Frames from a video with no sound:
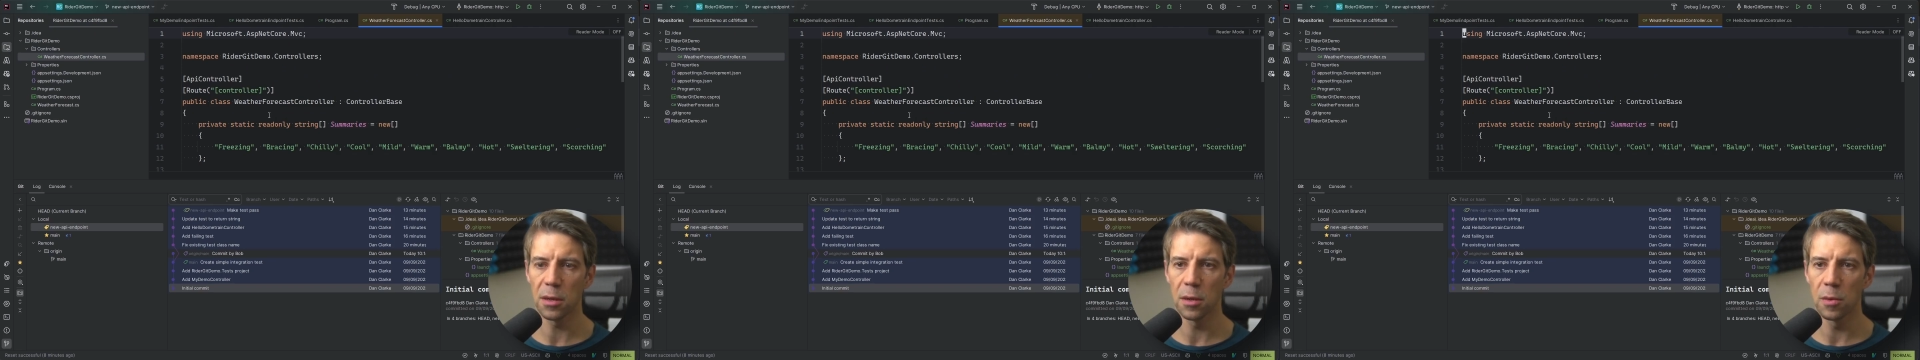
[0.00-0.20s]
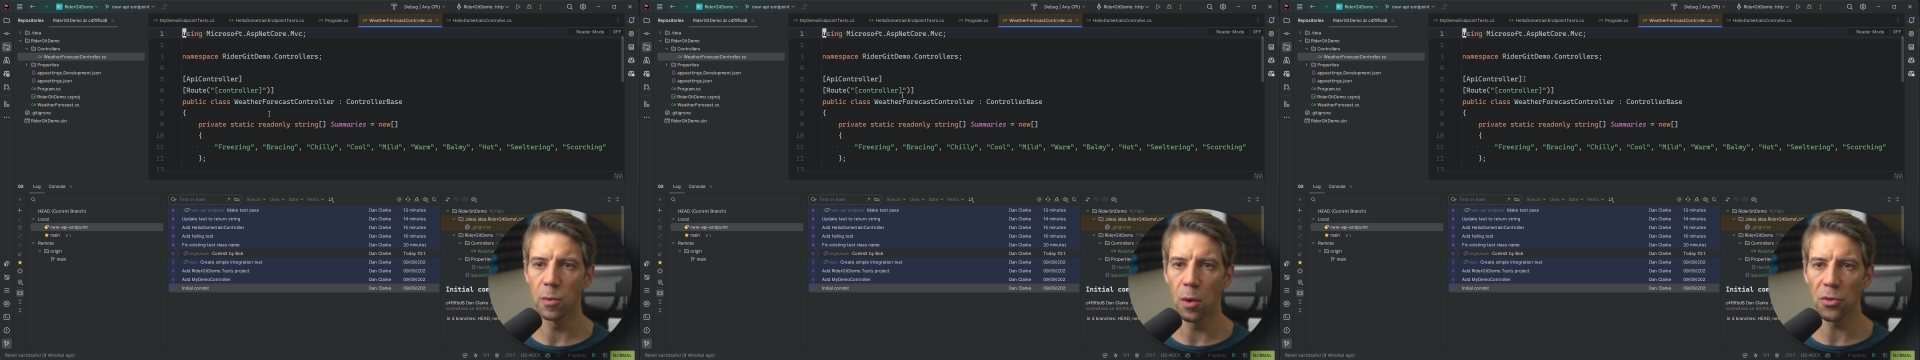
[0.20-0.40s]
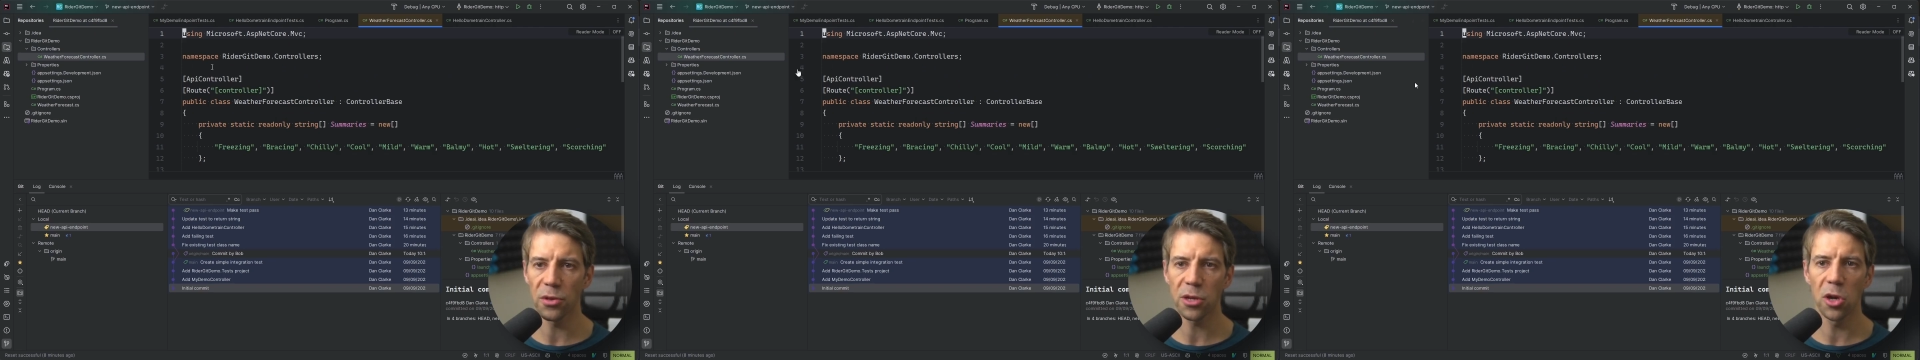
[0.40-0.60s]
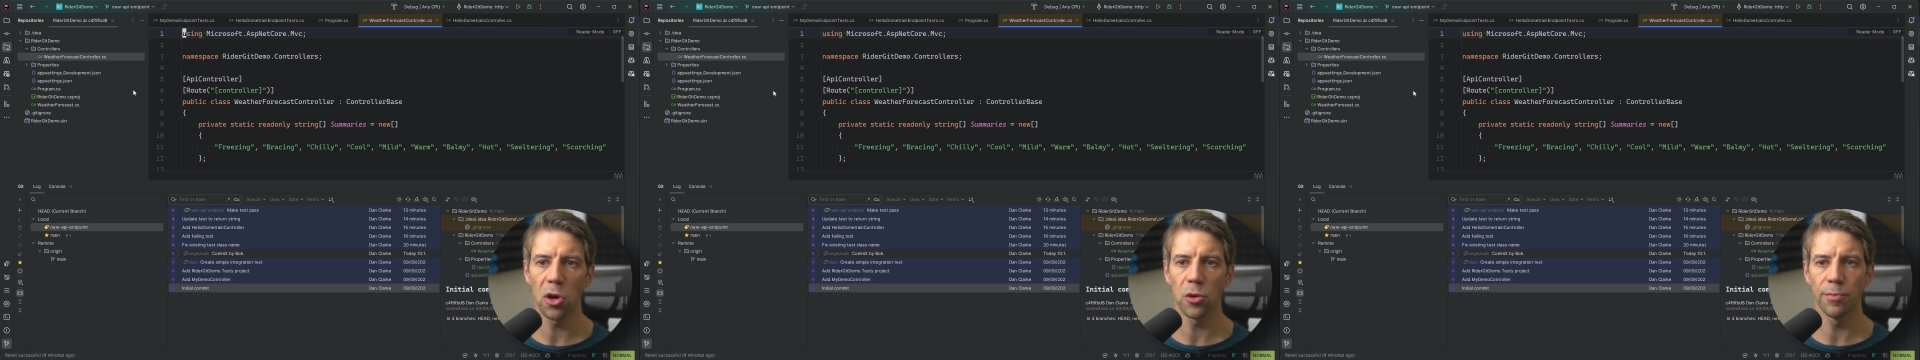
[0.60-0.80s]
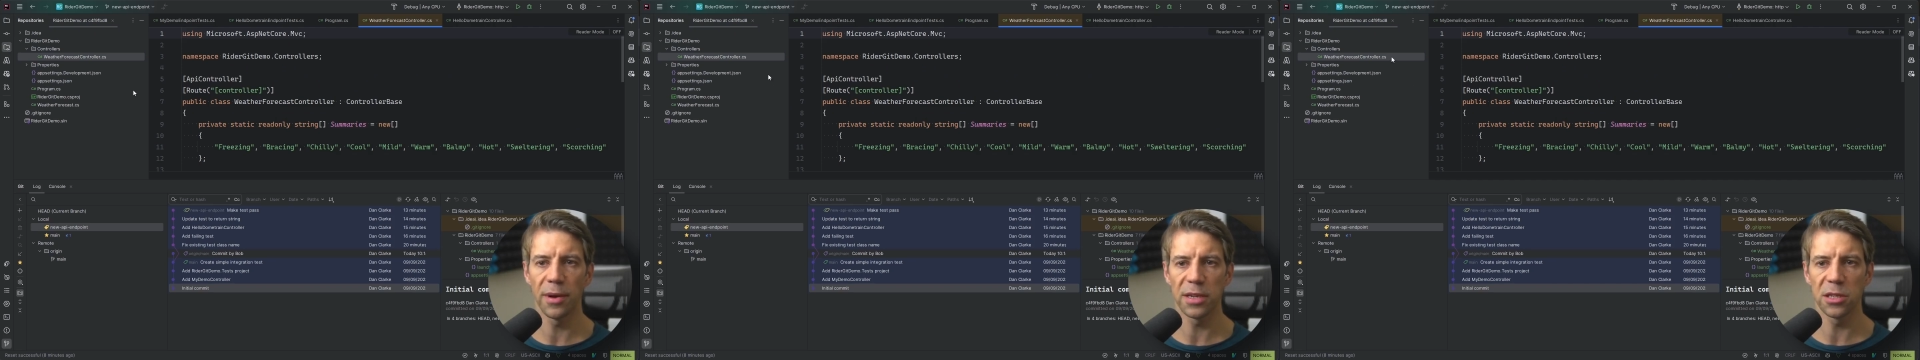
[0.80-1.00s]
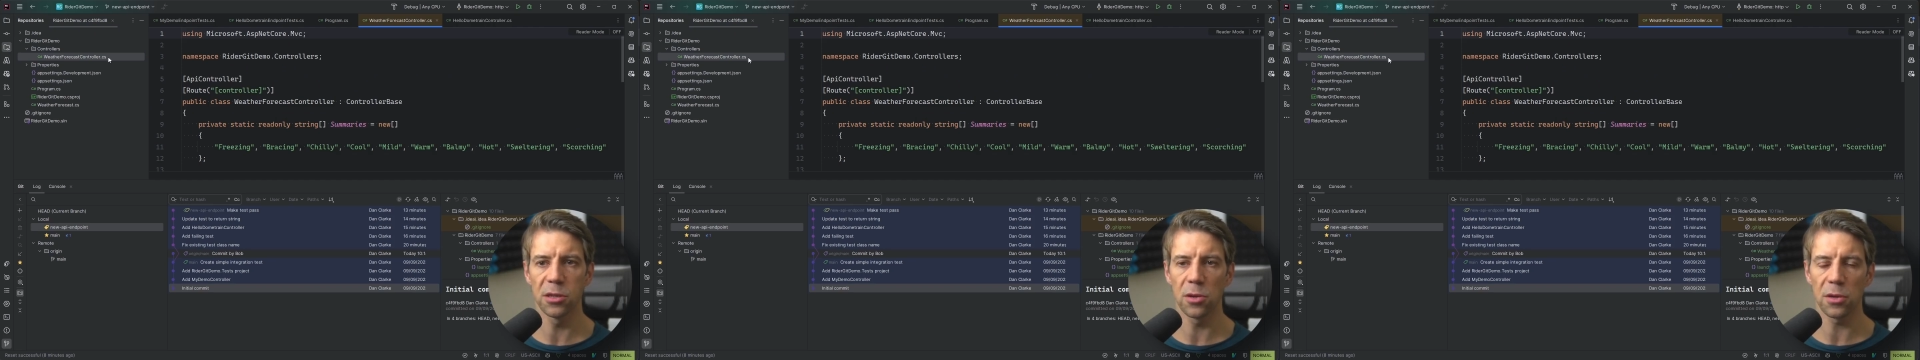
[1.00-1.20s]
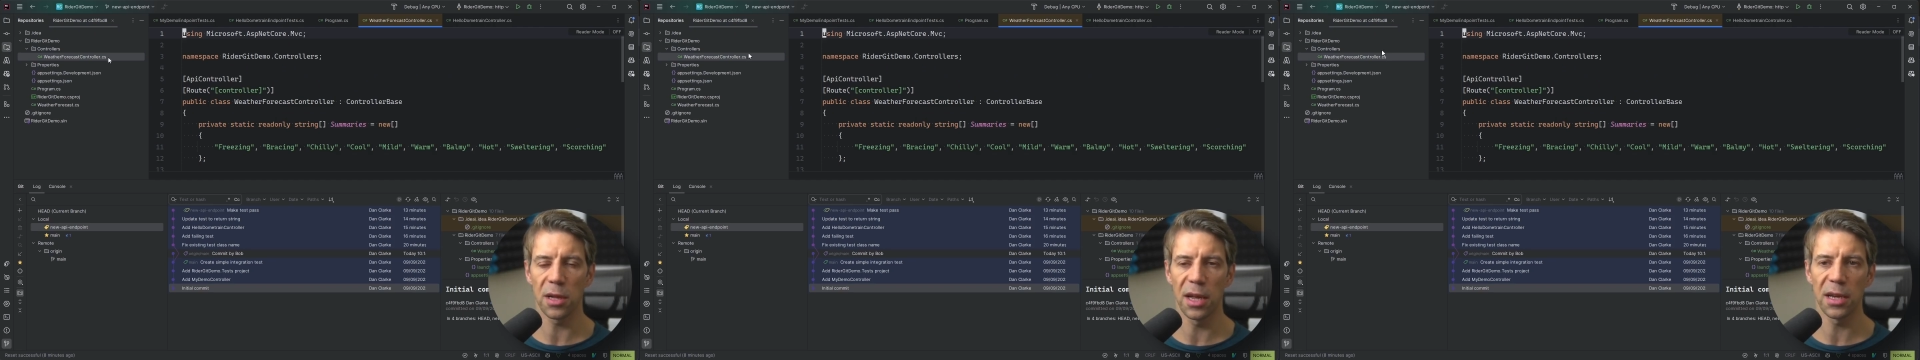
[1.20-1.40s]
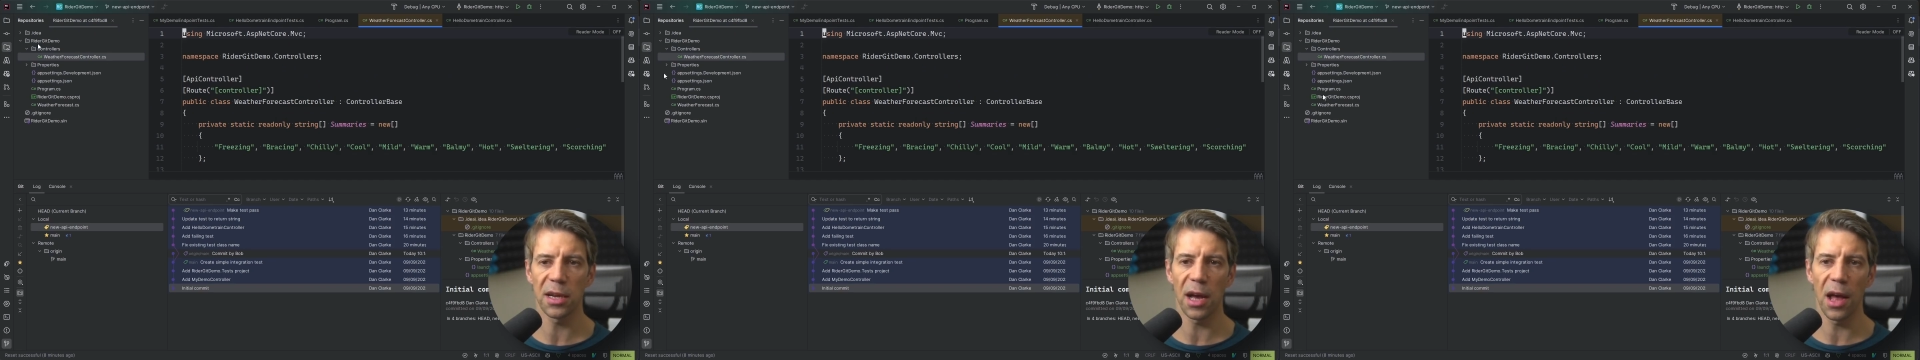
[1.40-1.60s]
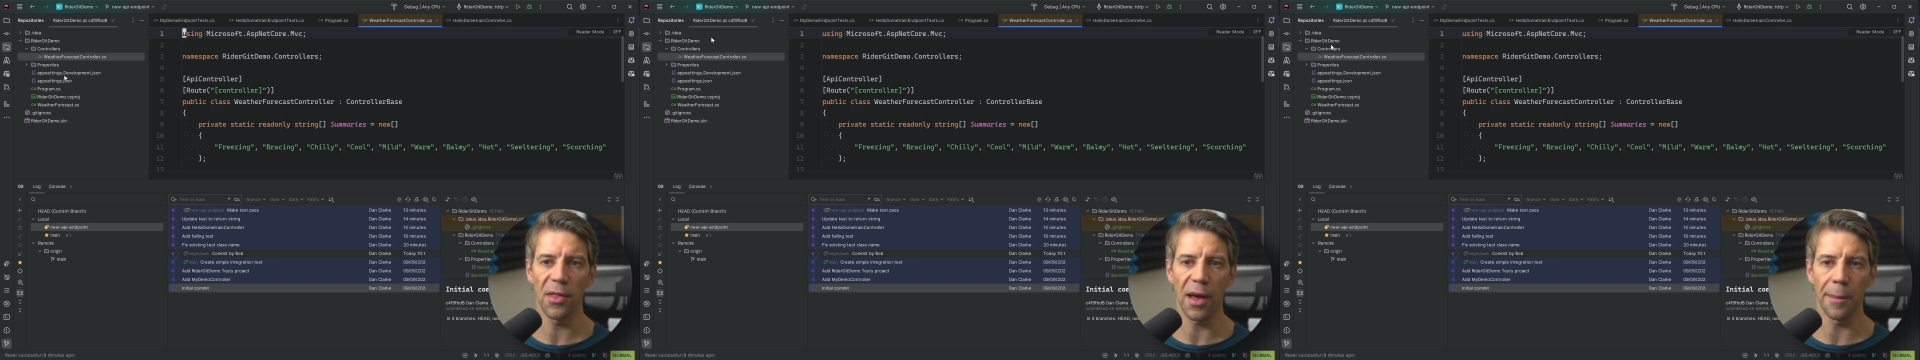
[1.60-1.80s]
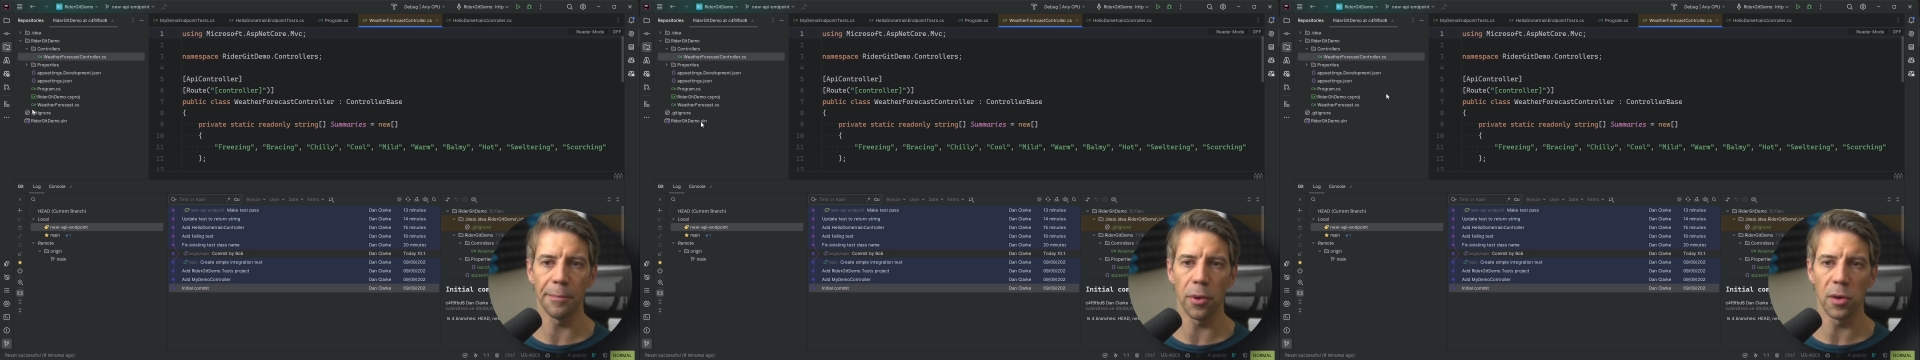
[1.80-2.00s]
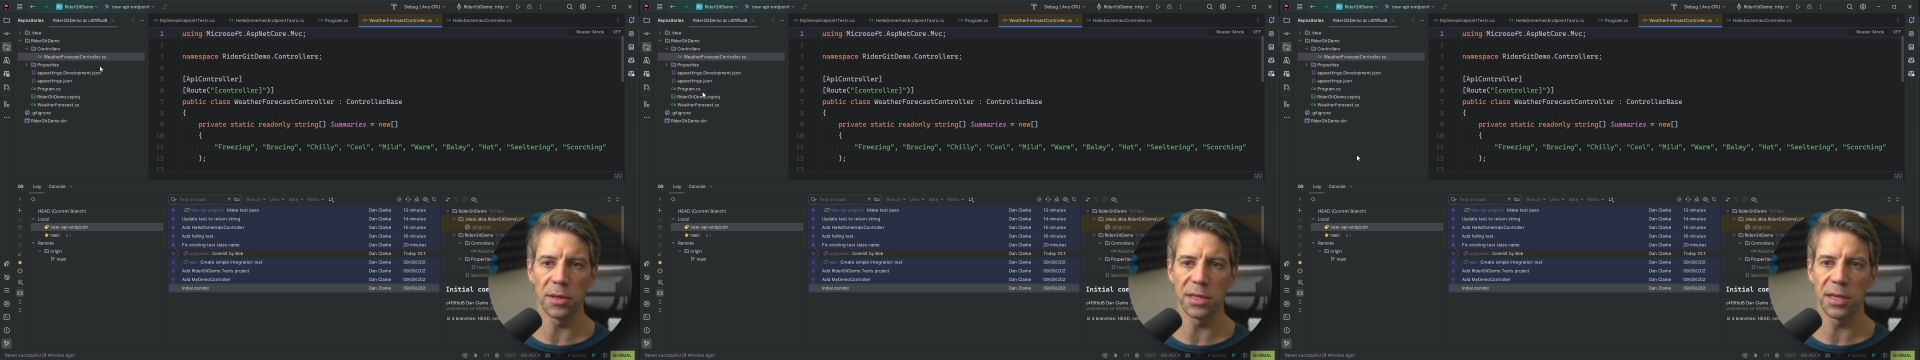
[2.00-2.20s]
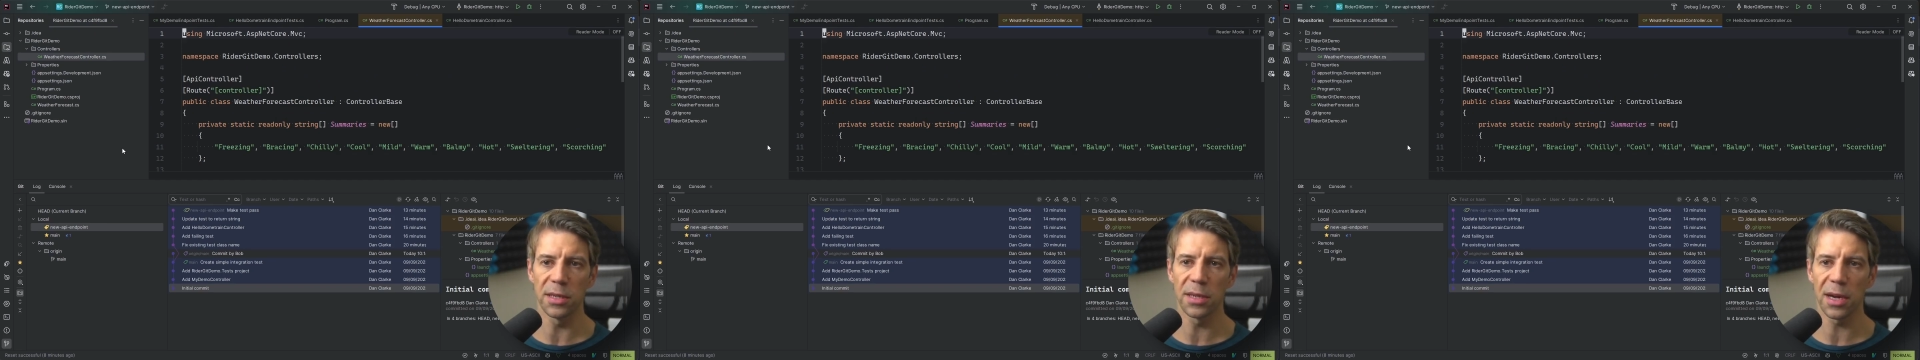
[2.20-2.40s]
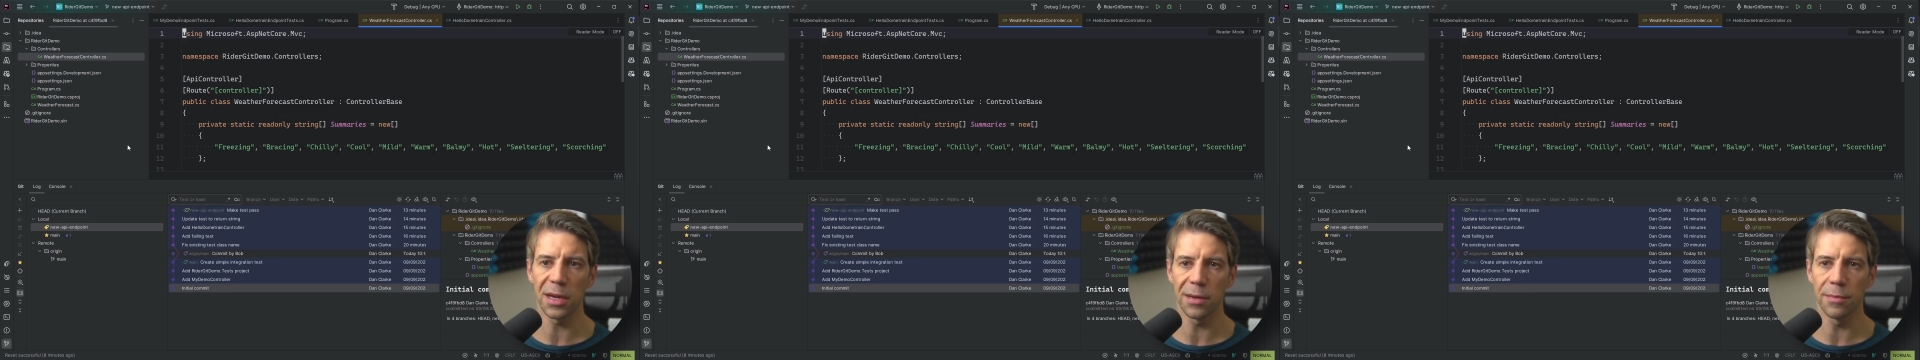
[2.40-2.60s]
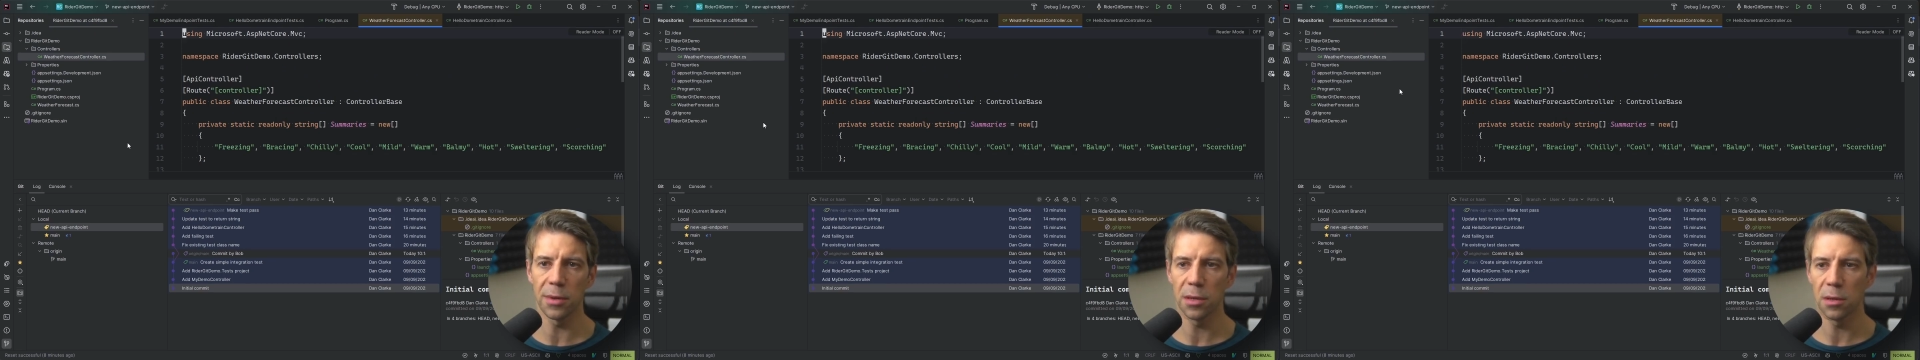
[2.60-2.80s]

what the code base looked like at that point in time.